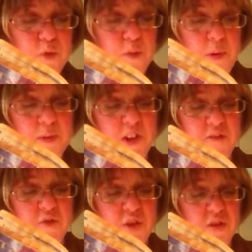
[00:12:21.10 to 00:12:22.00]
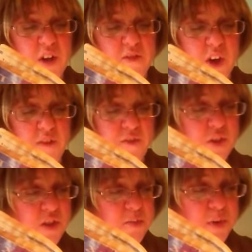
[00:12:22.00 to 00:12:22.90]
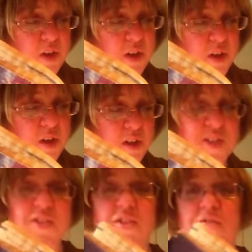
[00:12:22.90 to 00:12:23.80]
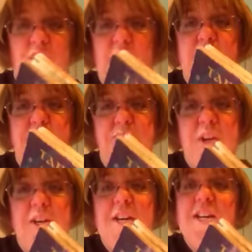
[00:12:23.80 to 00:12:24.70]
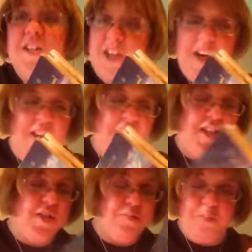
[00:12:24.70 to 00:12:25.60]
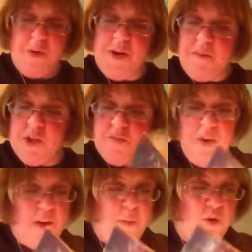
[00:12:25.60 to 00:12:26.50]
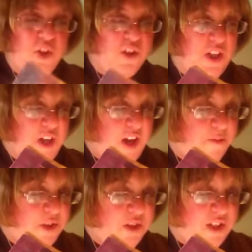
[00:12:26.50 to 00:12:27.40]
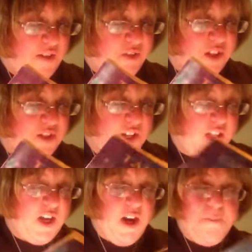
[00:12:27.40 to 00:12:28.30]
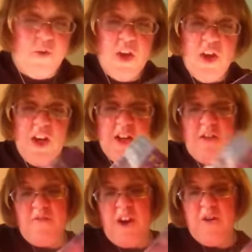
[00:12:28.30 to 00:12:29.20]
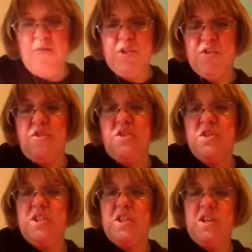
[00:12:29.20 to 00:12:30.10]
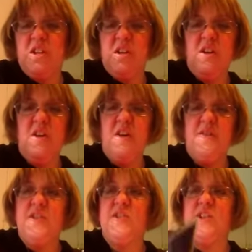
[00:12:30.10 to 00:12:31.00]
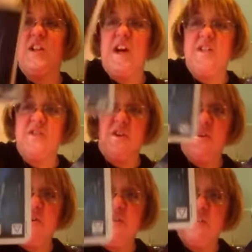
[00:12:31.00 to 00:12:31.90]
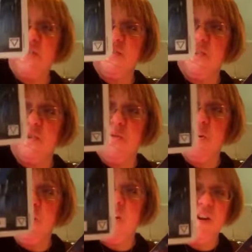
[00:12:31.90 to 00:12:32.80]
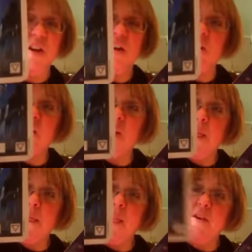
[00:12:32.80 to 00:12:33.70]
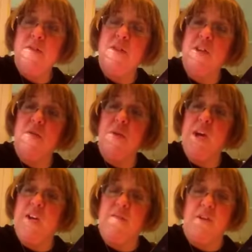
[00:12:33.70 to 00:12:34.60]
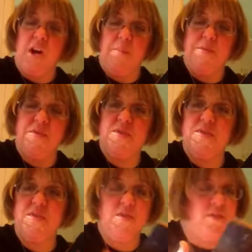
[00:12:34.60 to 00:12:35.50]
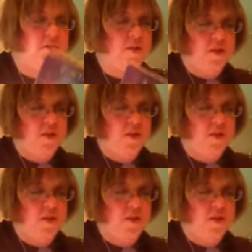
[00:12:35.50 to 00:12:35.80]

We may look full of confidence, but this is a front. Yeah, that's pretty much me emotionally. I would definitely say that. And the final result, this is the last card, is the Queen. The Queen of Cups.